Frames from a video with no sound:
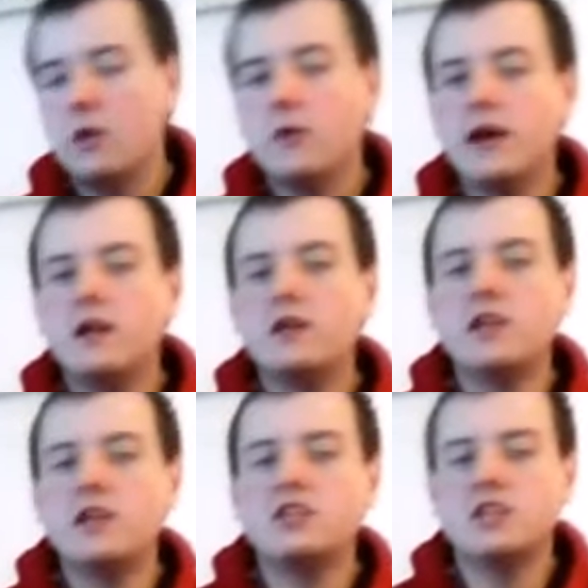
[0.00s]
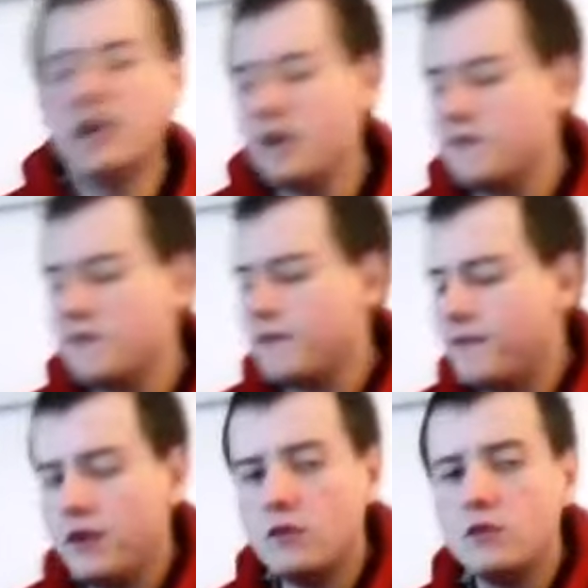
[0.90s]
well, it's time for the
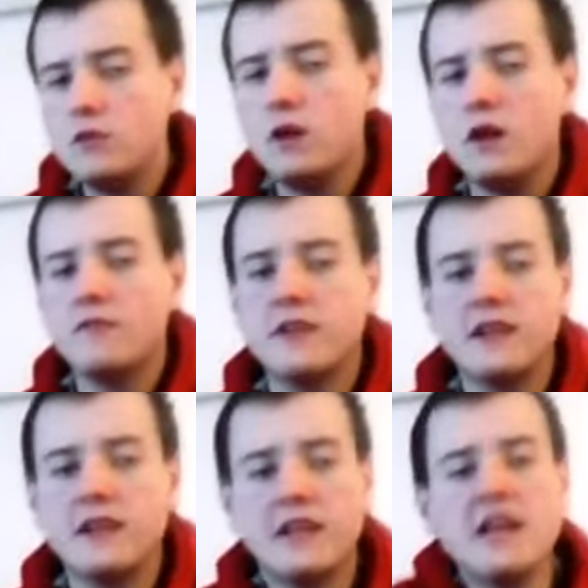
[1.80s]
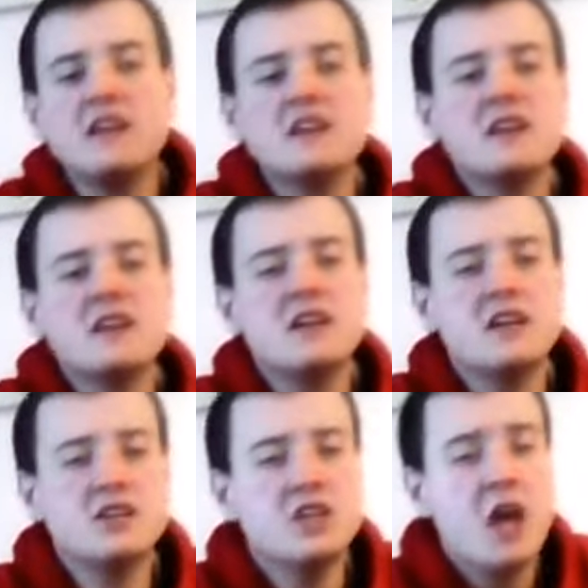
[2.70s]
funeral of
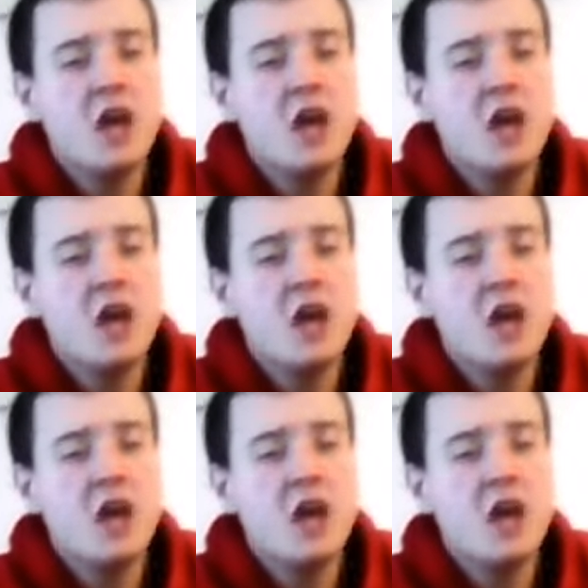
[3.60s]
Cletus.